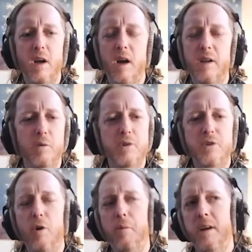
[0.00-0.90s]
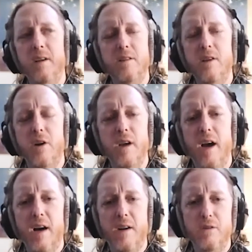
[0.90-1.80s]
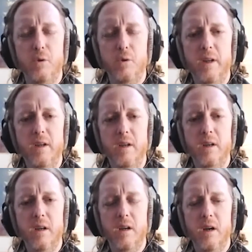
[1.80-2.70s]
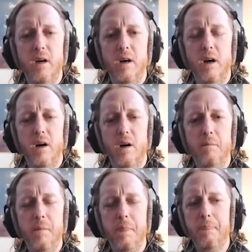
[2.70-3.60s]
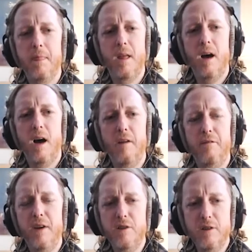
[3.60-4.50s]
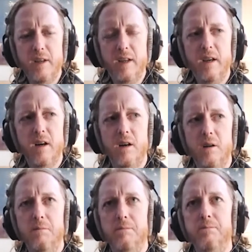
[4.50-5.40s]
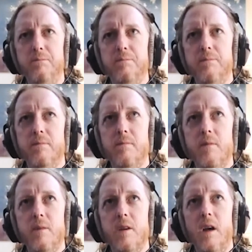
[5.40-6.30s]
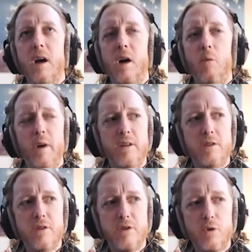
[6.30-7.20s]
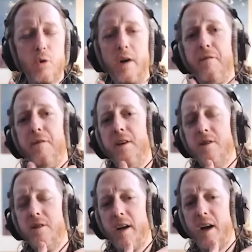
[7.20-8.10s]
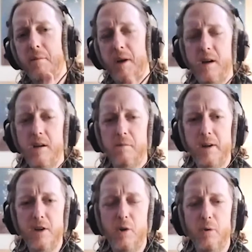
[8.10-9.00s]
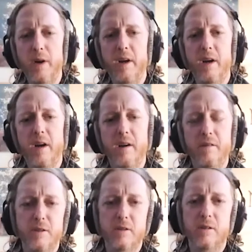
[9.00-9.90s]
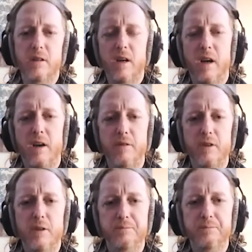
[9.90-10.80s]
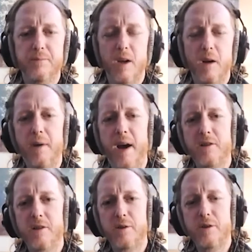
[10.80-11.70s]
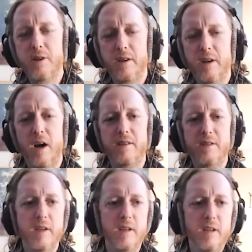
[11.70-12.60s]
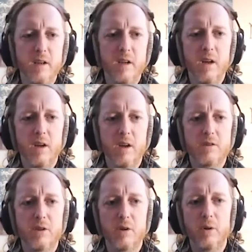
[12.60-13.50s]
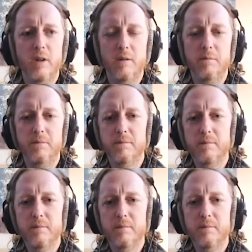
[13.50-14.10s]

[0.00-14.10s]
and there was nobody to tell you how to do it. Um, I eventually, um, I went to school. I finished. I got my my degree. I have a I have a a bachelor's in IT. Hmm. So um,